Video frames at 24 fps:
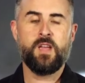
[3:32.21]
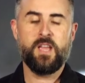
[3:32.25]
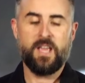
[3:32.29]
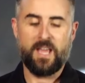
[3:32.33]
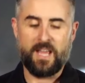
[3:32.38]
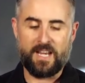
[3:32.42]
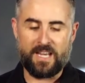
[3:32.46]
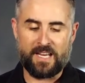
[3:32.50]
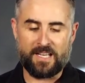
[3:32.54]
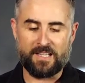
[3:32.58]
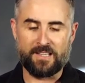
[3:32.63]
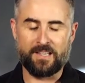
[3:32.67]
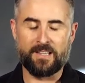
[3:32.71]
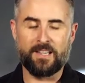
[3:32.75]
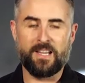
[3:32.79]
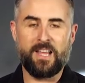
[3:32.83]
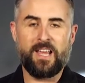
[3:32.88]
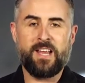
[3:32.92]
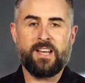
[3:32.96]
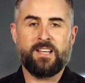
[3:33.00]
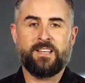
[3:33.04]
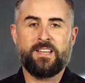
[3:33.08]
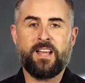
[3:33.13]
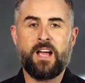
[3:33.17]
and he
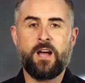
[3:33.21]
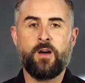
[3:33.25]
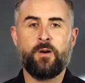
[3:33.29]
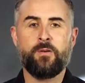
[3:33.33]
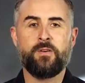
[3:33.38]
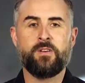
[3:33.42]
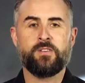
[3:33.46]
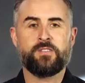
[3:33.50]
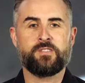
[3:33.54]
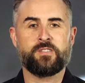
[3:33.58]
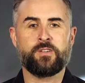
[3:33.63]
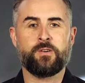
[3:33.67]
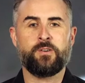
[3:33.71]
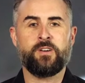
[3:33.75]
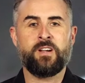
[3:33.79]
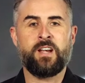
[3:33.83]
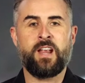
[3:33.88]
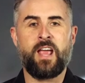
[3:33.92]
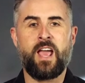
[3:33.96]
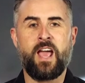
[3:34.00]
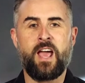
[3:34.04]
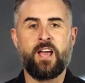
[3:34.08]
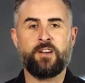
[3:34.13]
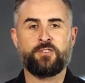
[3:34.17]
laid down certain
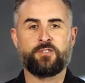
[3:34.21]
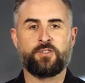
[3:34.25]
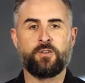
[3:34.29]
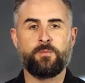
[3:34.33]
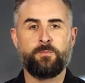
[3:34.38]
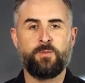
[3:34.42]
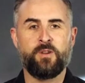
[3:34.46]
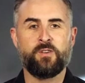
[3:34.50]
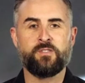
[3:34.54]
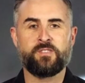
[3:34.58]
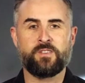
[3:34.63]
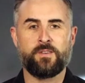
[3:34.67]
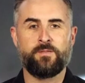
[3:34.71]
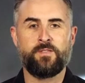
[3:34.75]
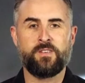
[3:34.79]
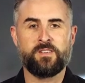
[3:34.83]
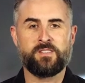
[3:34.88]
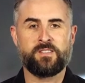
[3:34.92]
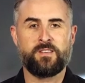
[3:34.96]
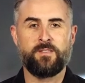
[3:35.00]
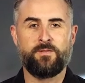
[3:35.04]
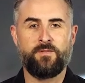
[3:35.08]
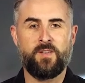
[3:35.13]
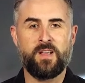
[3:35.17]
attributes of
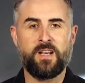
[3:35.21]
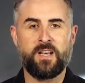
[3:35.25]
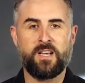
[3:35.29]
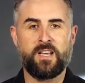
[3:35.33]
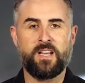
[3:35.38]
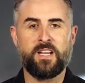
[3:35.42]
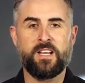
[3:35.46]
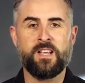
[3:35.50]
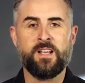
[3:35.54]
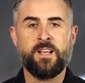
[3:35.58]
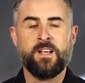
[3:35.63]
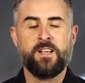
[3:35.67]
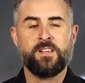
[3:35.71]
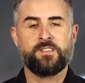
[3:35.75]
his divinity